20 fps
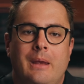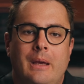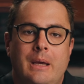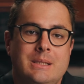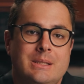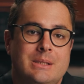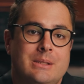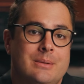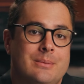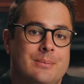
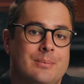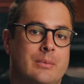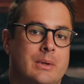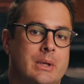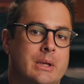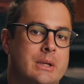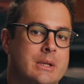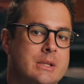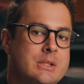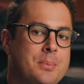Yes,
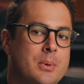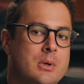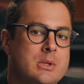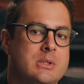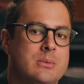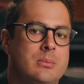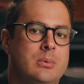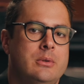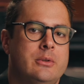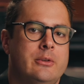it is
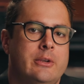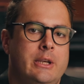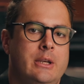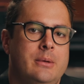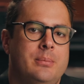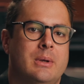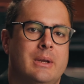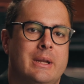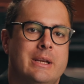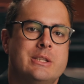possible to
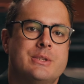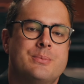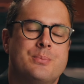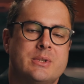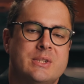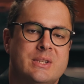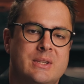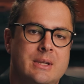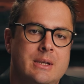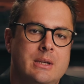keep a lens
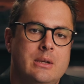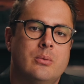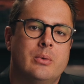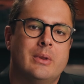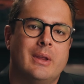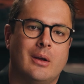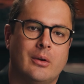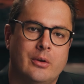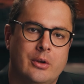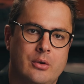pristine
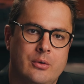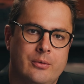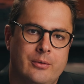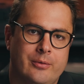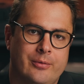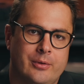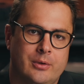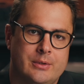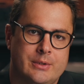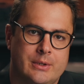without a UV
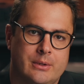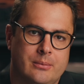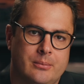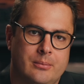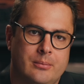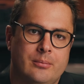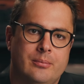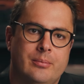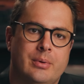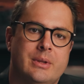filter,
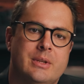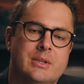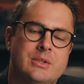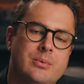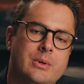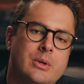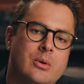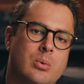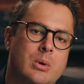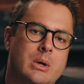but this
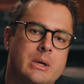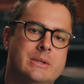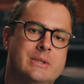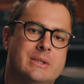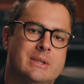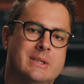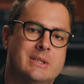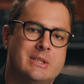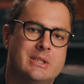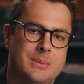requires
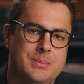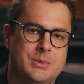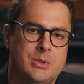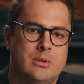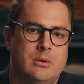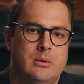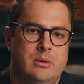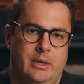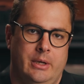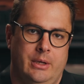
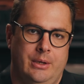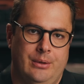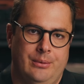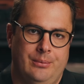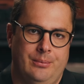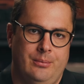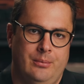exceptional care.